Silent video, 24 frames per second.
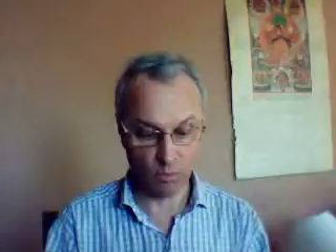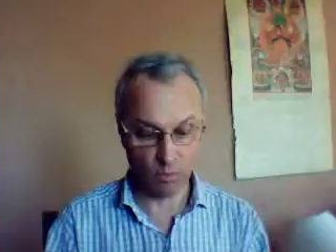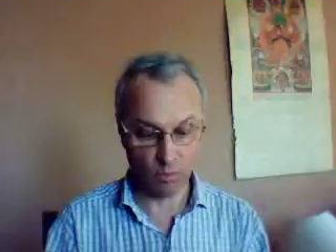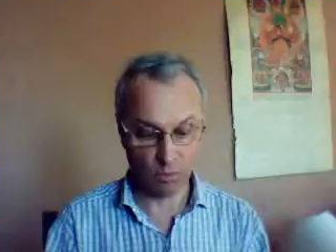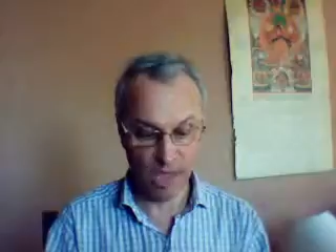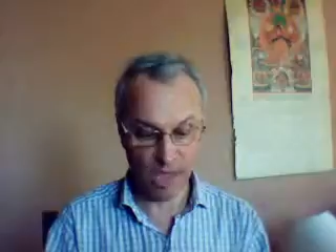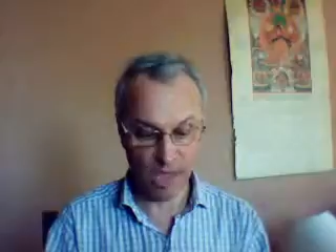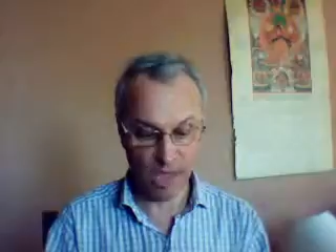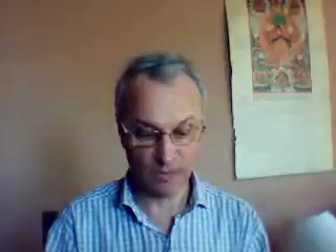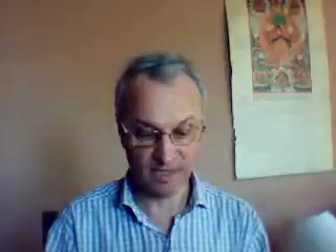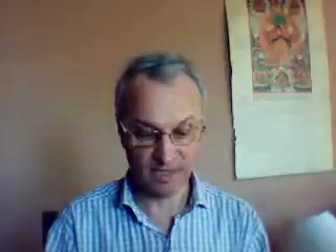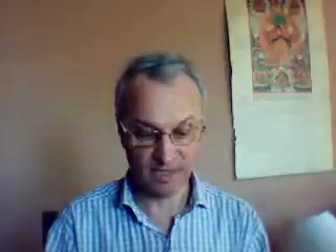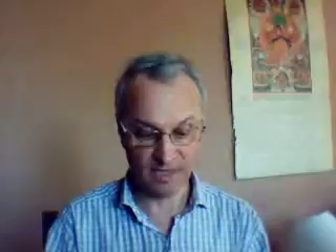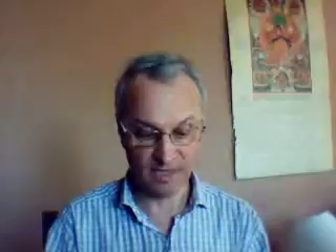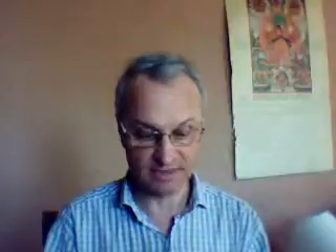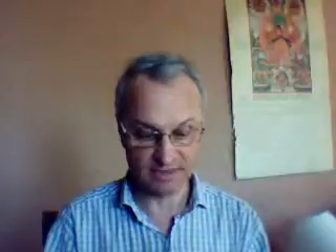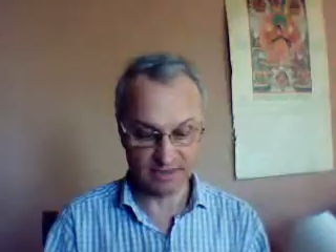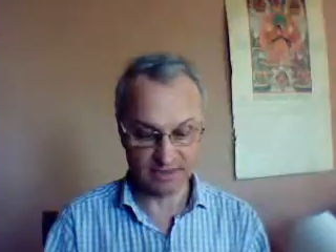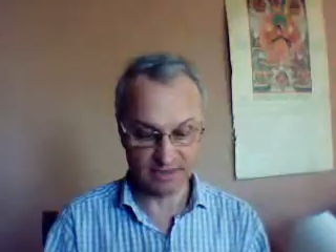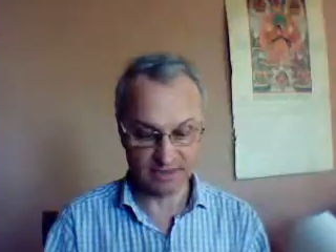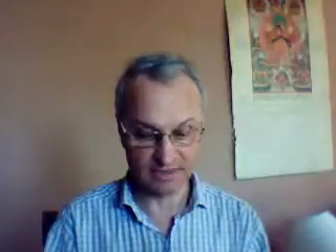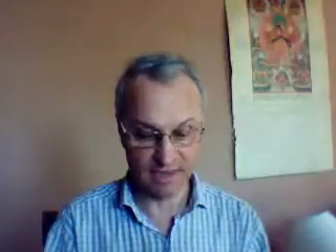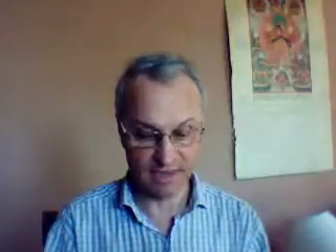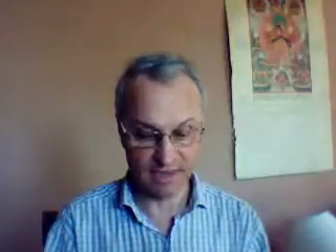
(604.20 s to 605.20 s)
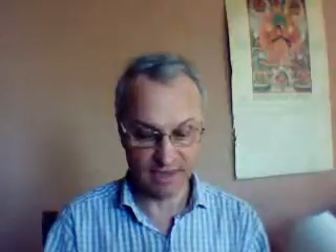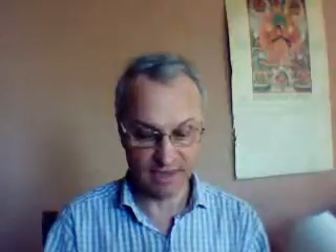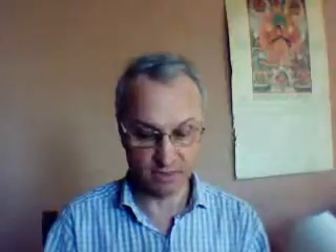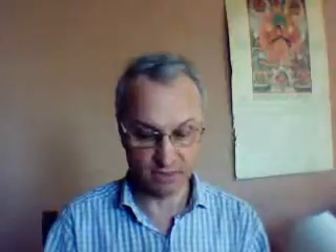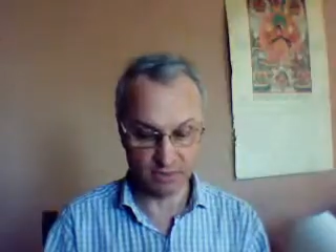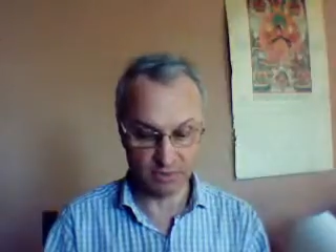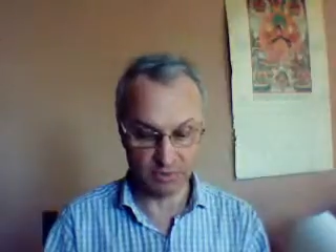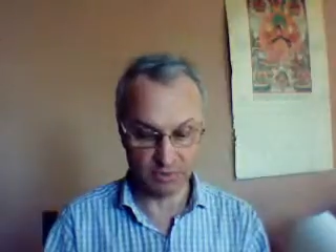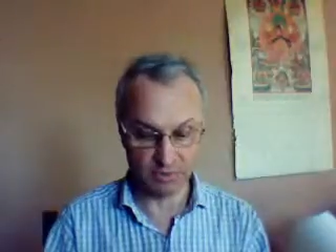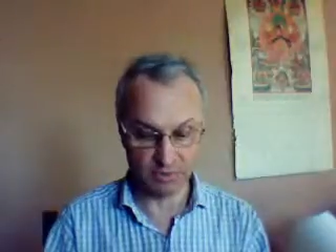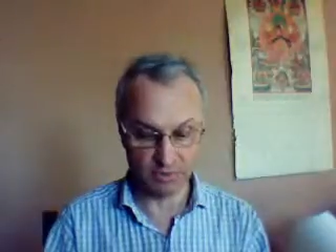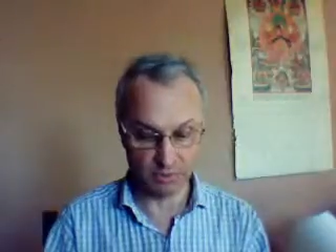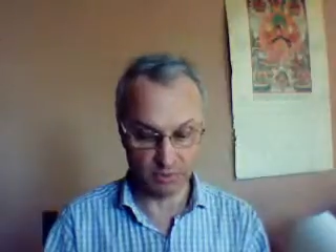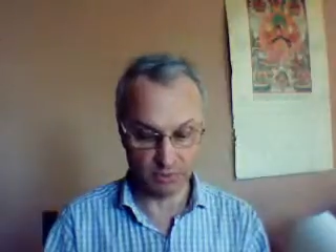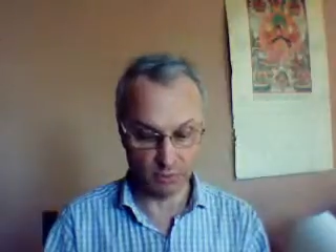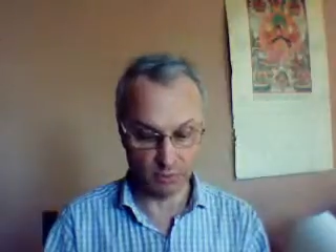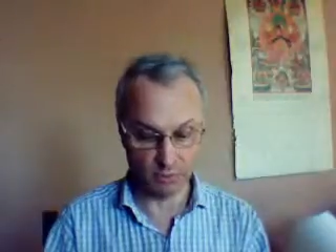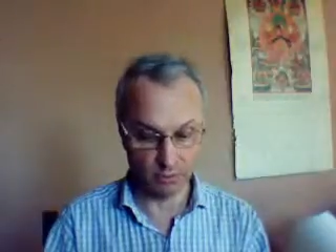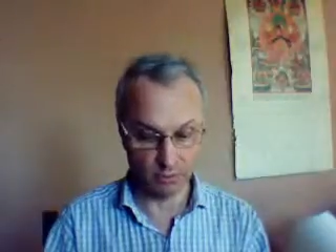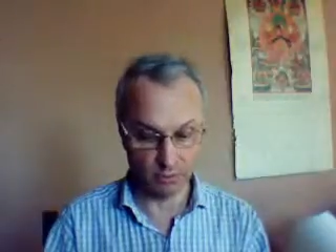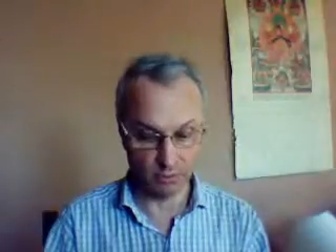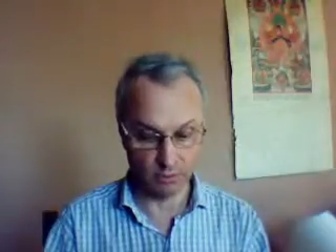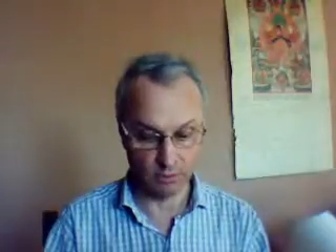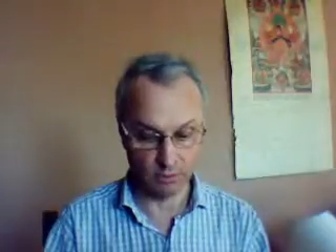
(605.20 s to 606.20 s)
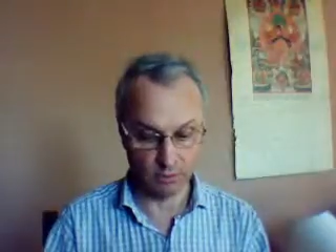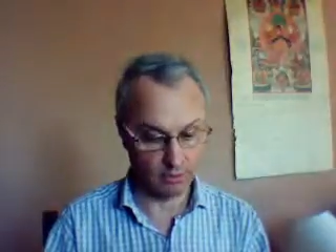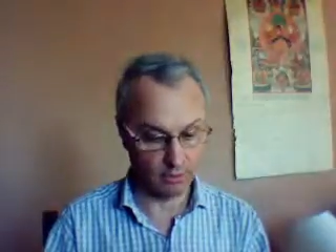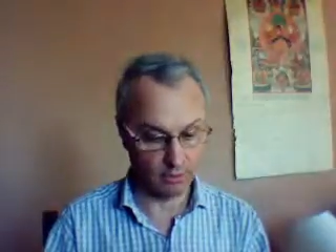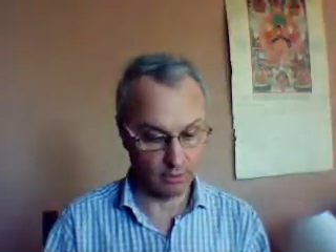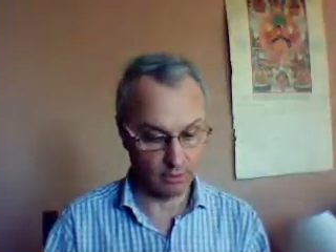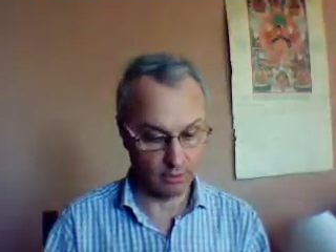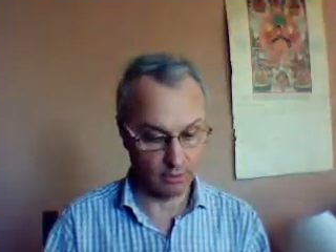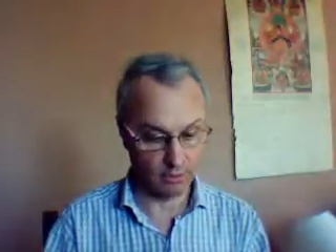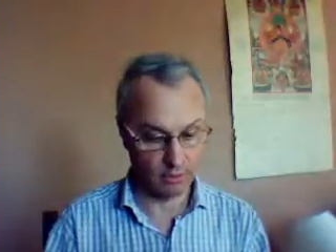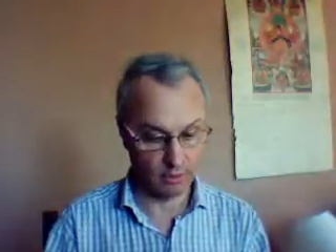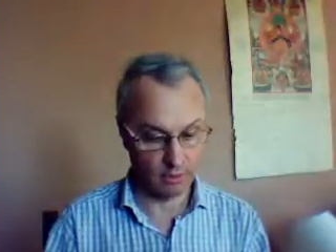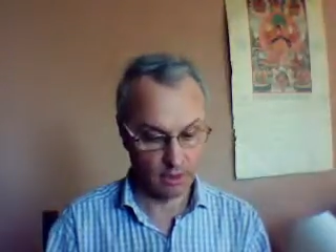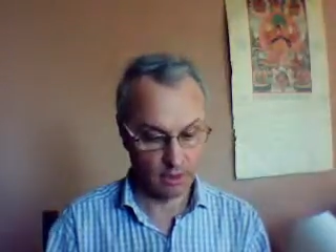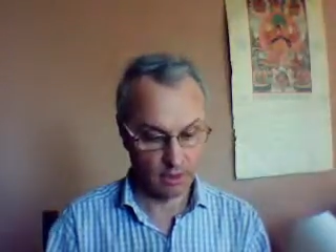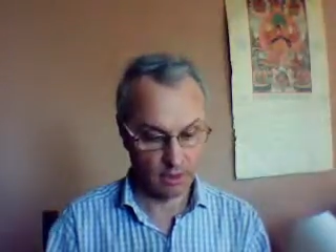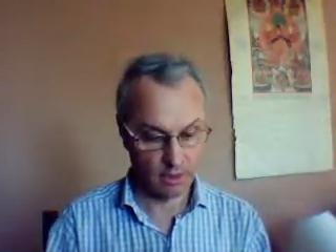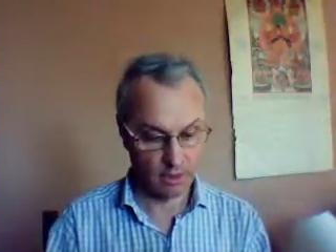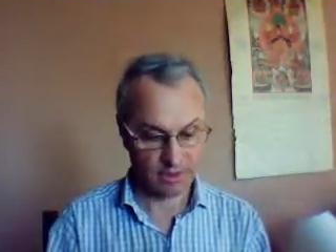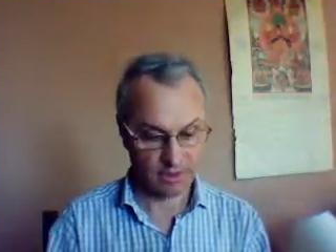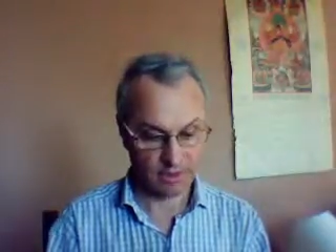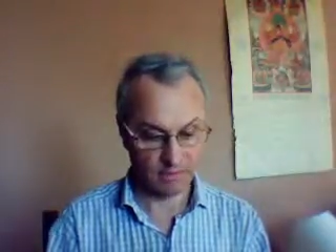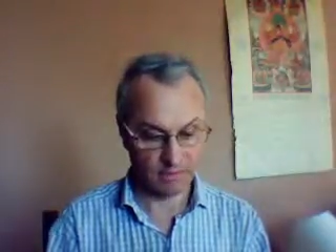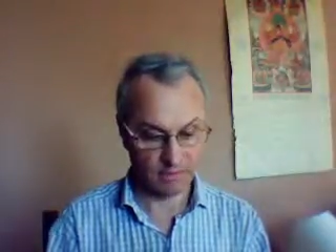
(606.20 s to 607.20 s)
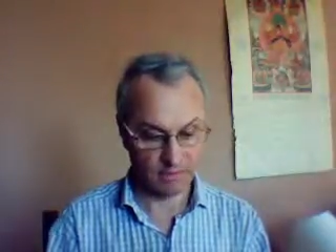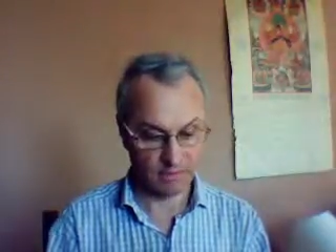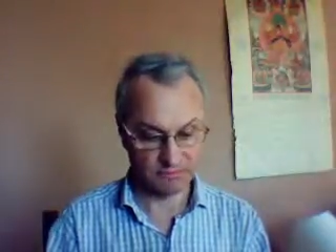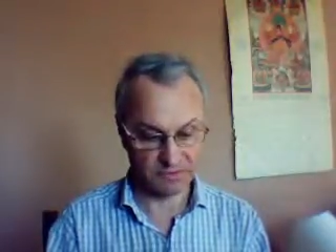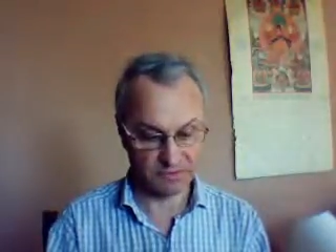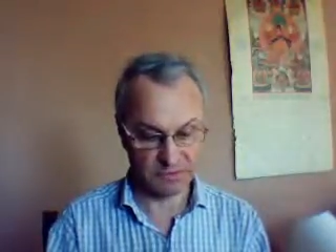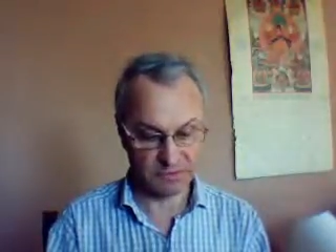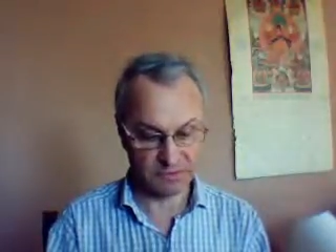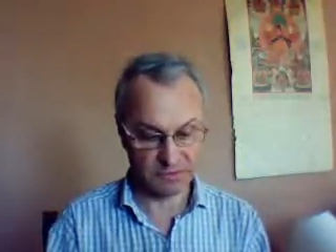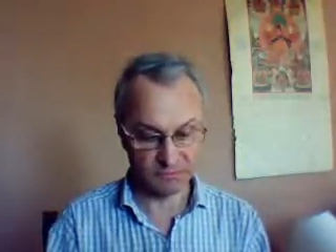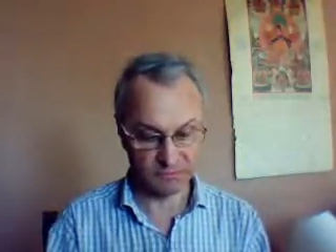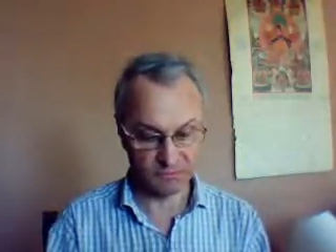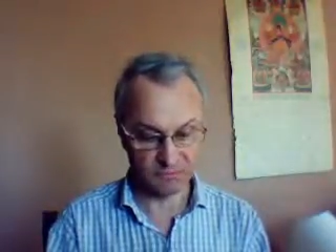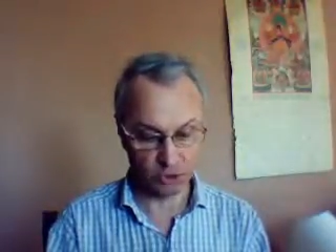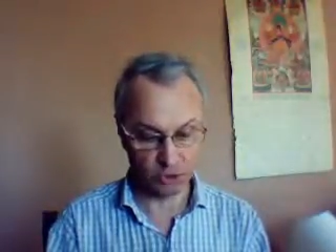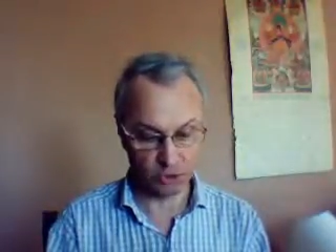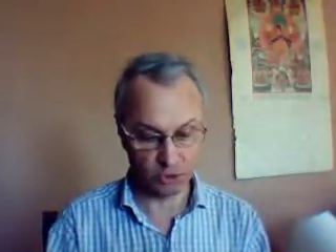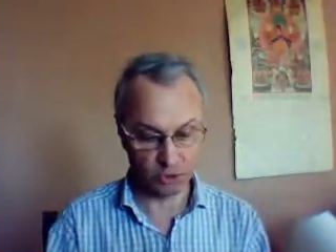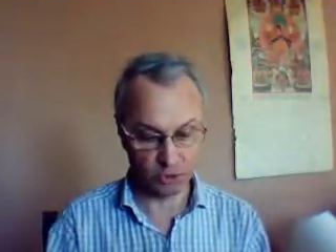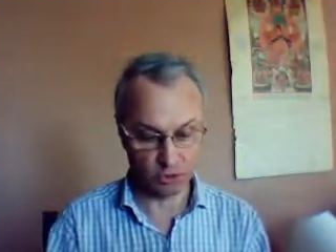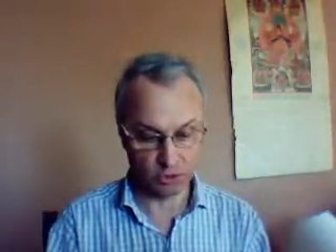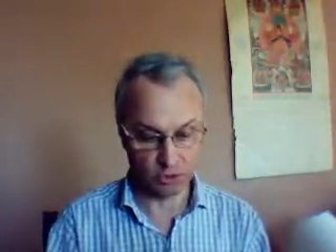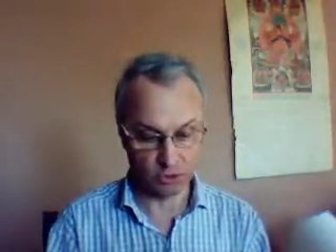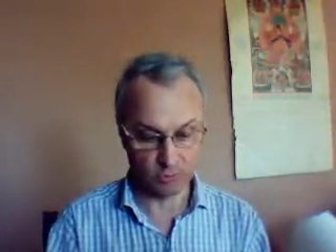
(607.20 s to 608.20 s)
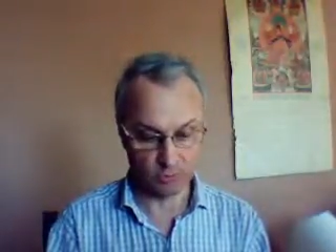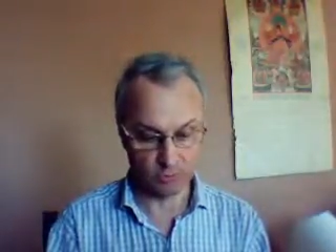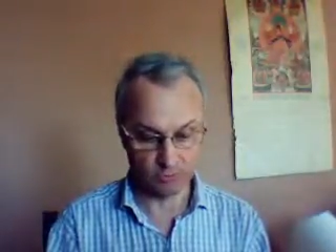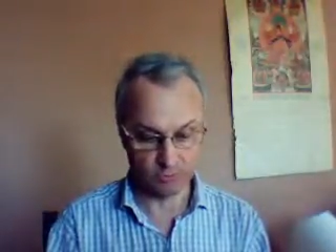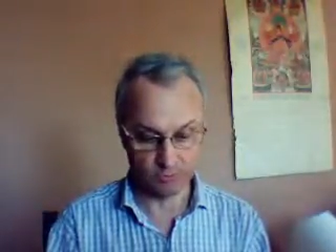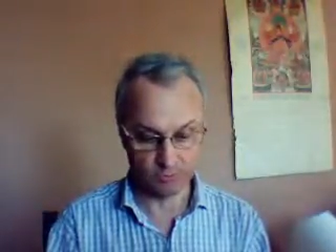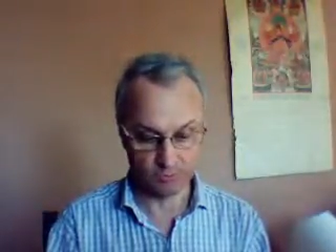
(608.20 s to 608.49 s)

won't allow me to see that particular paper. Something's fishy for sure.